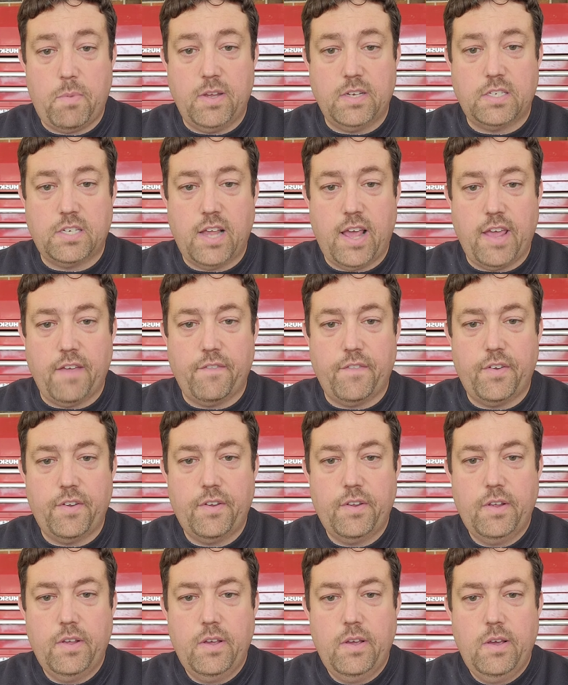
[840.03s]
be saved.
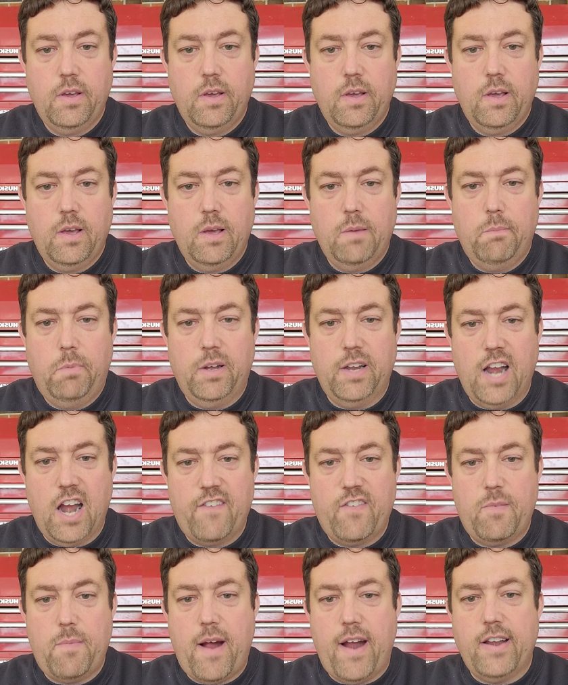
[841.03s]
But
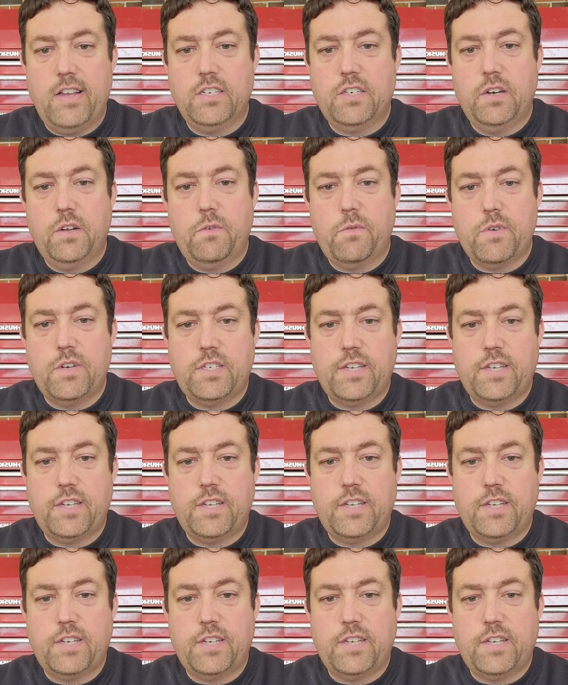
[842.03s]
everybody's going to